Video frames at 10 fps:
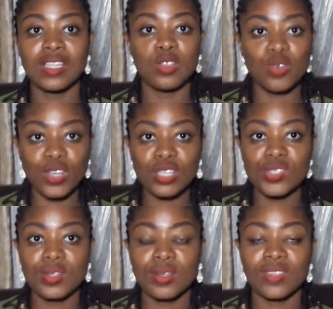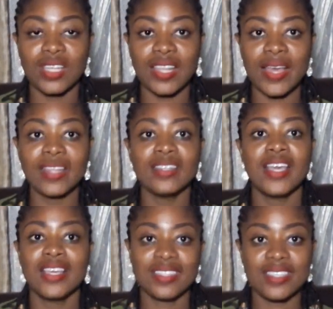the location of the
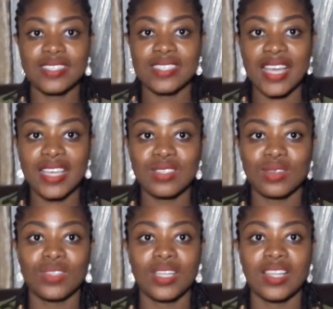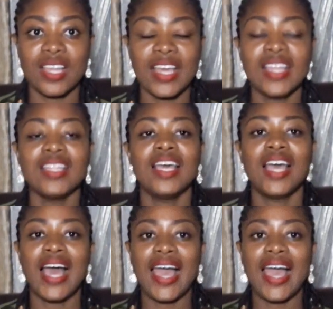land, the size of the land,